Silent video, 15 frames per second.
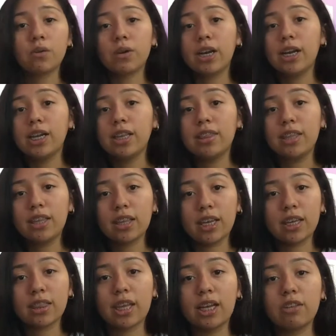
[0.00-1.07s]
or anything
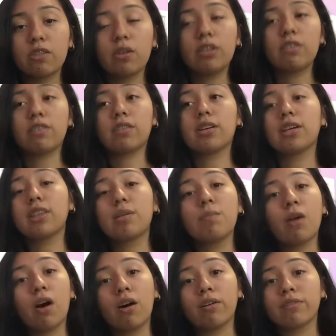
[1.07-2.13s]
like that. So I just cut them
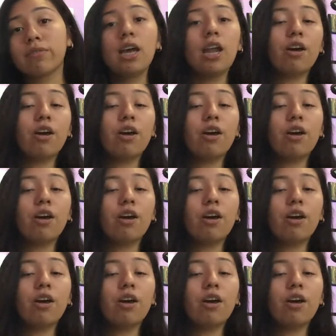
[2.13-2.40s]
off.